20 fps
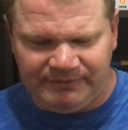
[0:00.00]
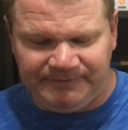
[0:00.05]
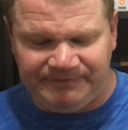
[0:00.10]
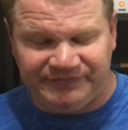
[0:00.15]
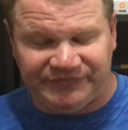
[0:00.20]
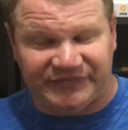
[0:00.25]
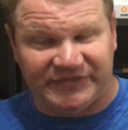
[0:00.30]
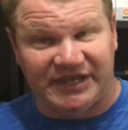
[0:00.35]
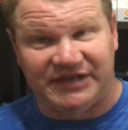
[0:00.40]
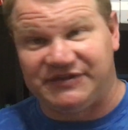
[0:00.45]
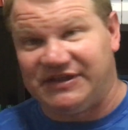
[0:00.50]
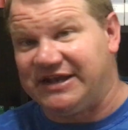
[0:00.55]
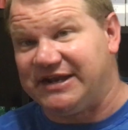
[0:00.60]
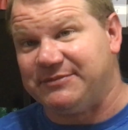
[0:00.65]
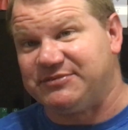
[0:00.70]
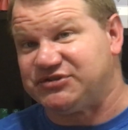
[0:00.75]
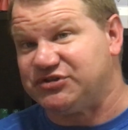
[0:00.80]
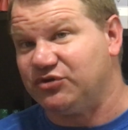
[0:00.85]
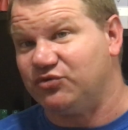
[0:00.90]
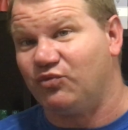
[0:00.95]
and that
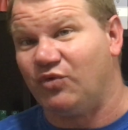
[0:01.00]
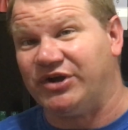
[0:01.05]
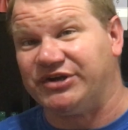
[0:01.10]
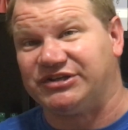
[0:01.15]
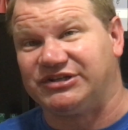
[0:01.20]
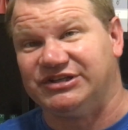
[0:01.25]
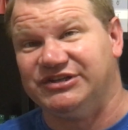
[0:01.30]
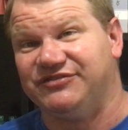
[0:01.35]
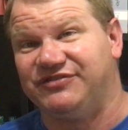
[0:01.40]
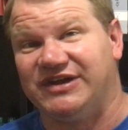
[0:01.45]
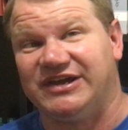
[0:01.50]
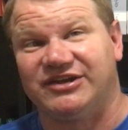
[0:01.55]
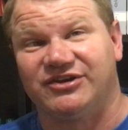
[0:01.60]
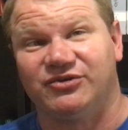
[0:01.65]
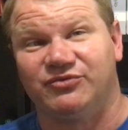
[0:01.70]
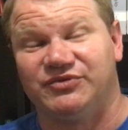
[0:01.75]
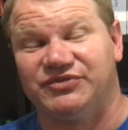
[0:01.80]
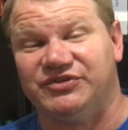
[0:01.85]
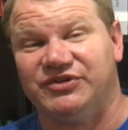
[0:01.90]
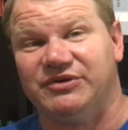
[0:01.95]
episode one
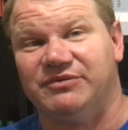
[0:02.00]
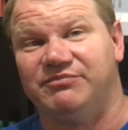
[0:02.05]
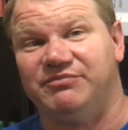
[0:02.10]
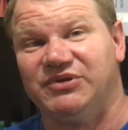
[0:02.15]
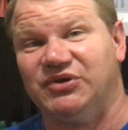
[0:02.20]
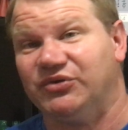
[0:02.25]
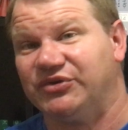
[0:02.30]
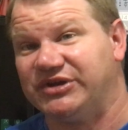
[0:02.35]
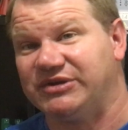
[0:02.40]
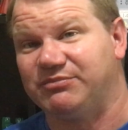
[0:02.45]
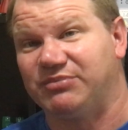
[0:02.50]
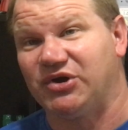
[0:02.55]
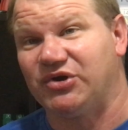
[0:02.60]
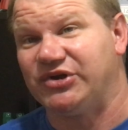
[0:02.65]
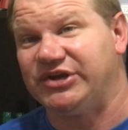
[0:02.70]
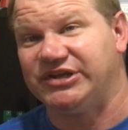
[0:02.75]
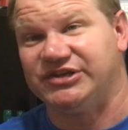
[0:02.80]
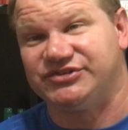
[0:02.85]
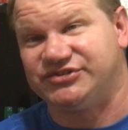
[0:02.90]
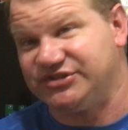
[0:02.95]
cliffhanger with the building
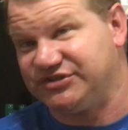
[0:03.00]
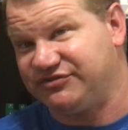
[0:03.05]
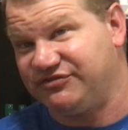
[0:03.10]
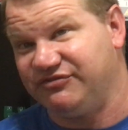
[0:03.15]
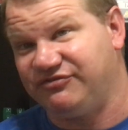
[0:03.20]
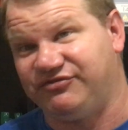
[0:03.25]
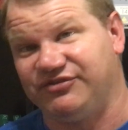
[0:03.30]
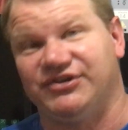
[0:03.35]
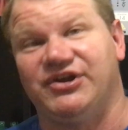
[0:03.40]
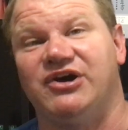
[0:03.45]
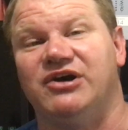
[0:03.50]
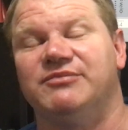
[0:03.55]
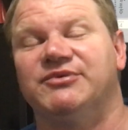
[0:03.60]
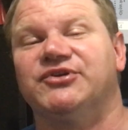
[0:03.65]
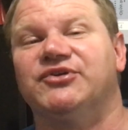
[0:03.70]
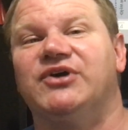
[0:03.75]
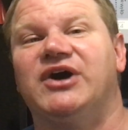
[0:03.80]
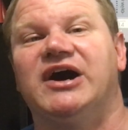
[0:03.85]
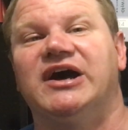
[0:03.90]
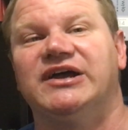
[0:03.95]
burning is just
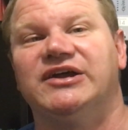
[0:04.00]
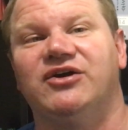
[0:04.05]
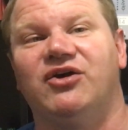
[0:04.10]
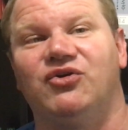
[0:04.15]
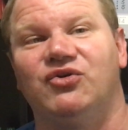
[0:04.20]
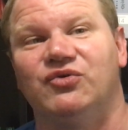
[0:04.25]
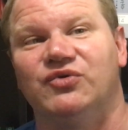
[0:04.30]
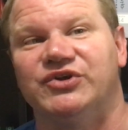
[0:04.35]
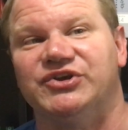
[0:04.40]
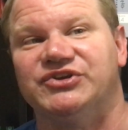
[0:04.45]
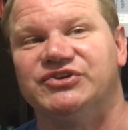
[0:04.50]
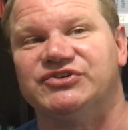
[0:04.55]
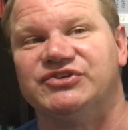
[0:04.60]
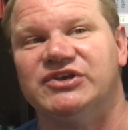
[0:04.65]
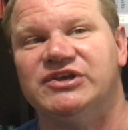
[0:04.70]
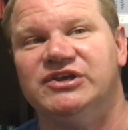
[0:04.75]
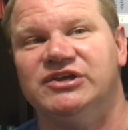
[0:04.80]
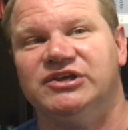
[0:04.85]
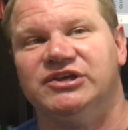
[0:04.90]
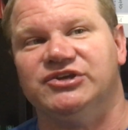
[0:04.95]
phenomenal. I always
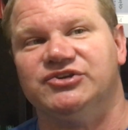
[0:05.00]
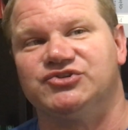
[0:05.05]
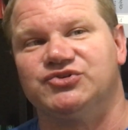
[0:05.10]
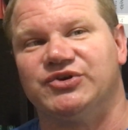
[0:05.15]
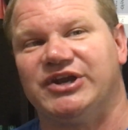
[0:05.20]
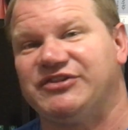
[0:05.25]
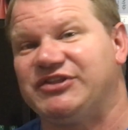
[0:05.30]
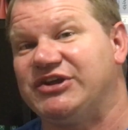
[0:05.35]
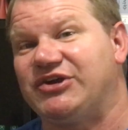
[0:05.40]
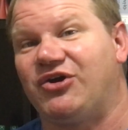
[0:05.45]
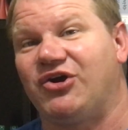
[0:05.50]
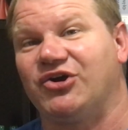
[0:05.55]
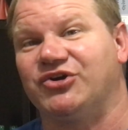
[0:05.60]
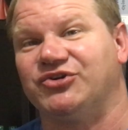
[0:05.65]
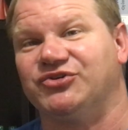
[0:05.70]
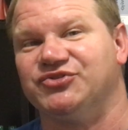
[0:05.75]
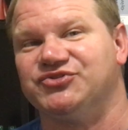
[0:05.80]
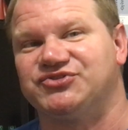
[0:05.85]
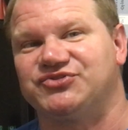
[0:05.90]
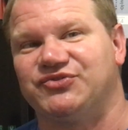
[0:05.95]
enjoy it. I think
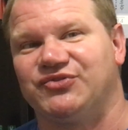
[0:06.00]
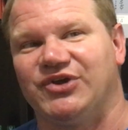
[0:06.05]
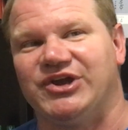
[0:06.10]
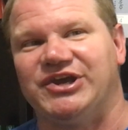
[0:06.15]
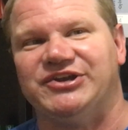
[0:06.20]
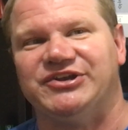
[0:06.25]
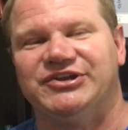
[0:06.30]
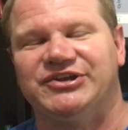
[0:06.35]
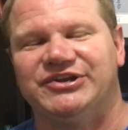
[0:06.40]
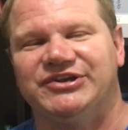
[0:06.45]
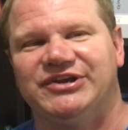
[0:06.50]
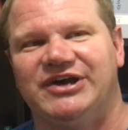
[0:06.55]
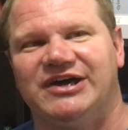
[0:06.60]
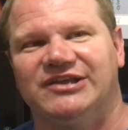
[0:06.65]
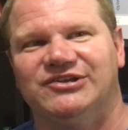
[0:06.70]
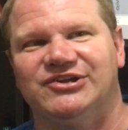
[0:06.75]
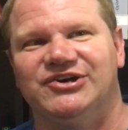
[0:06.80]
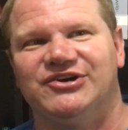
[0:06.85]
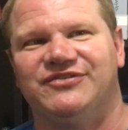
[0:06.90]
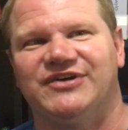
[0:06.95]
Hartnell's great in it. I
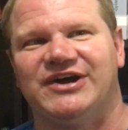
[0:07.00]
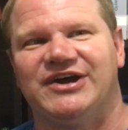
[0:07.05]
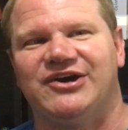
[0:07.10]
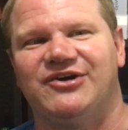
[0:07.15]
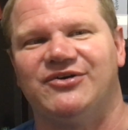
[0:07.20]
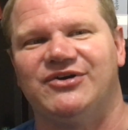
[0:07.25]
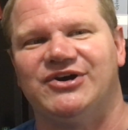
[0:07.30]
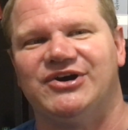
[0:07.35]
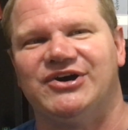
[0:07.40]
love how